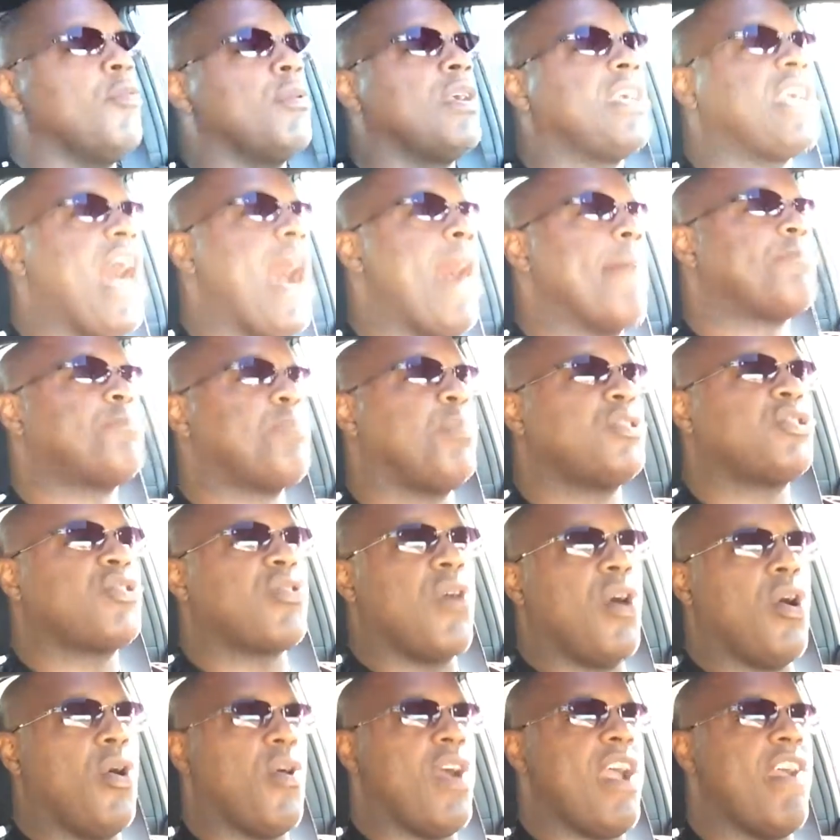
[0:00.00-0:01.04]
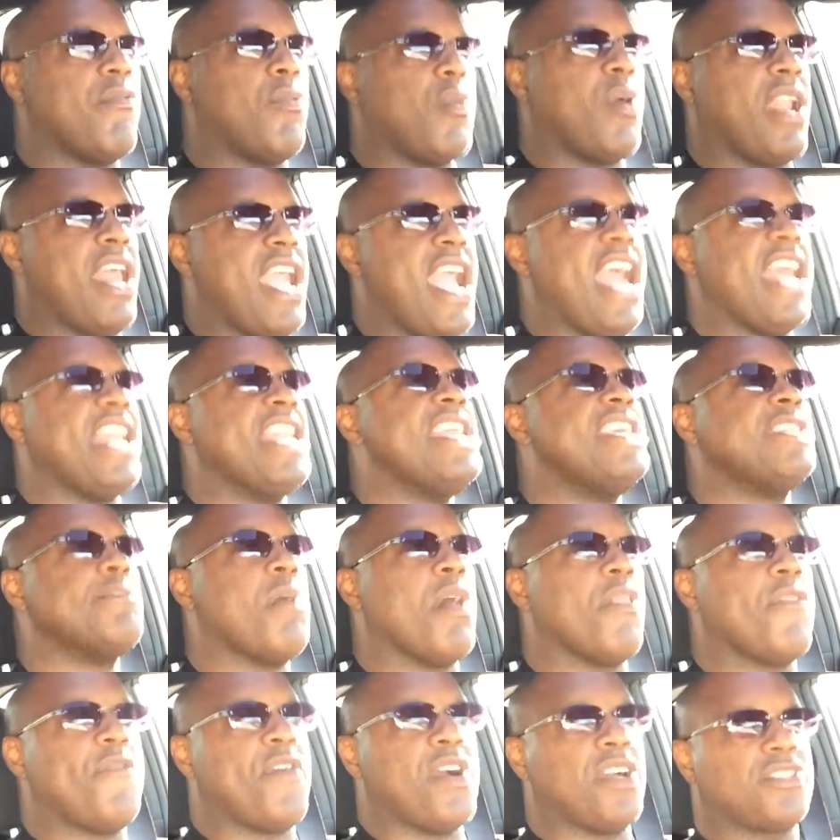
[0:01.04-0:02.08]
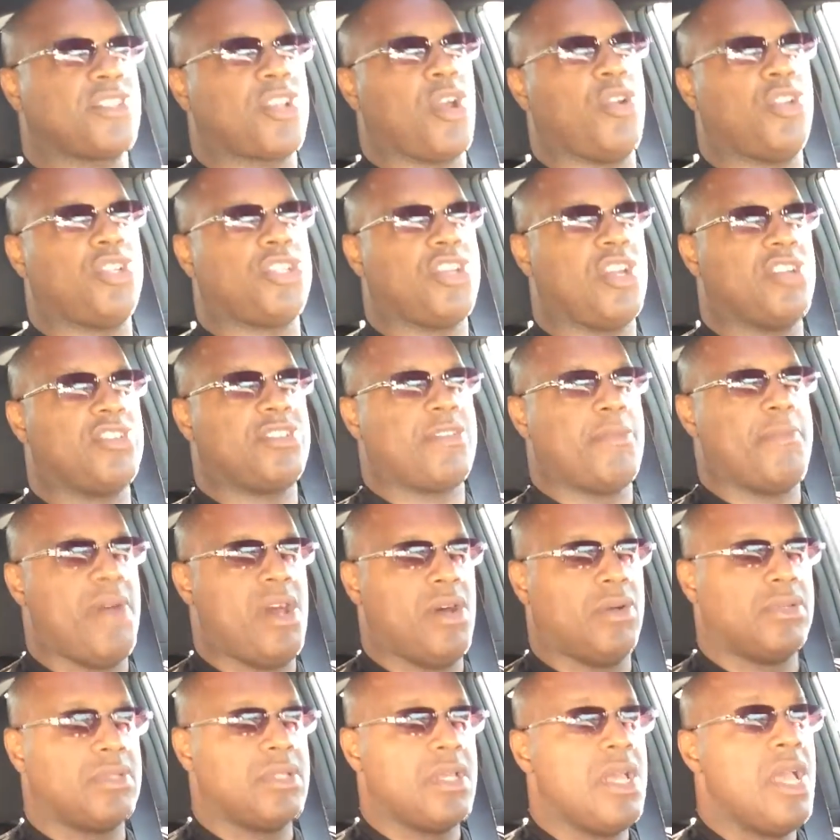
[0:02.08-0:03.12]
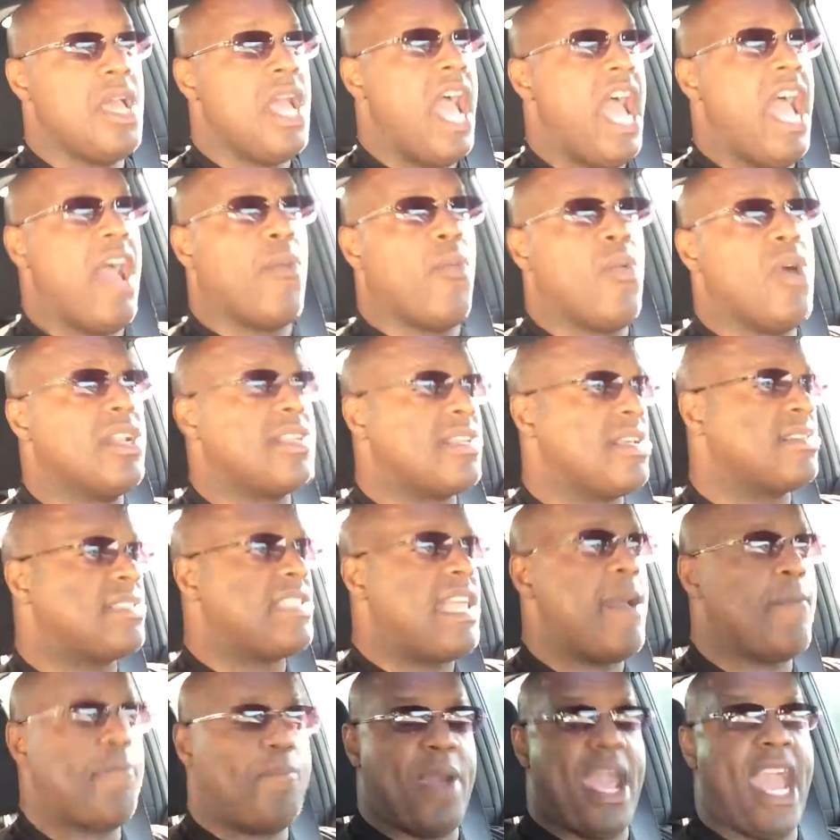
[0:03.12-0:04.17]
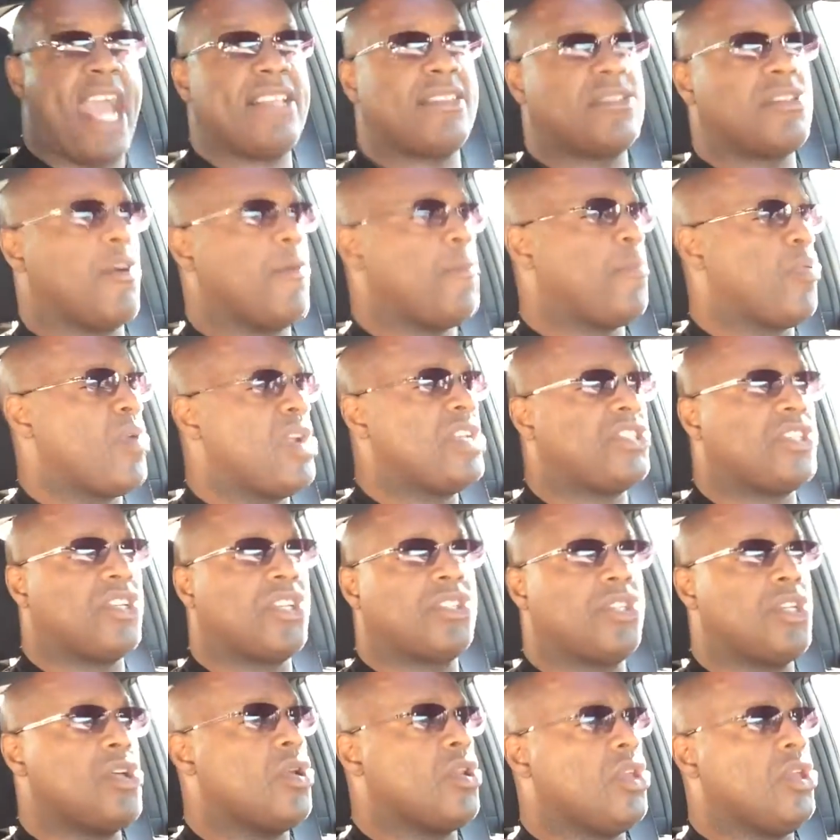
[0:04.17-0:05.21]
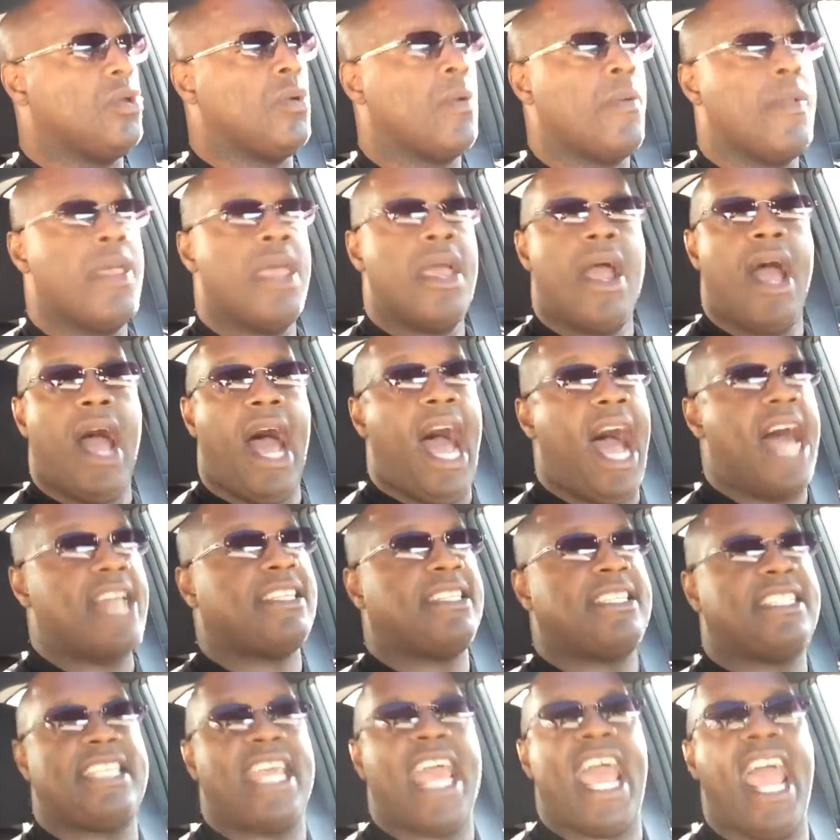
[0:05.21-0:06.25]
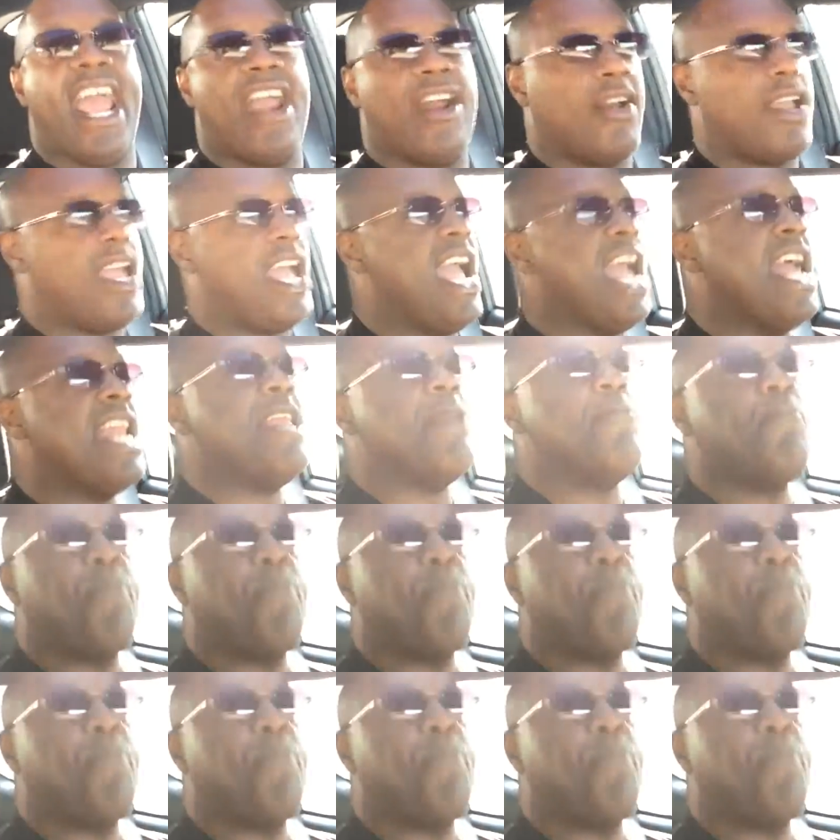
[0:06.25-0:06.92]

Cop patrol everywhere there, and these motherfuckers go to church the most. And what does that pastor or preacher do to you? I dare any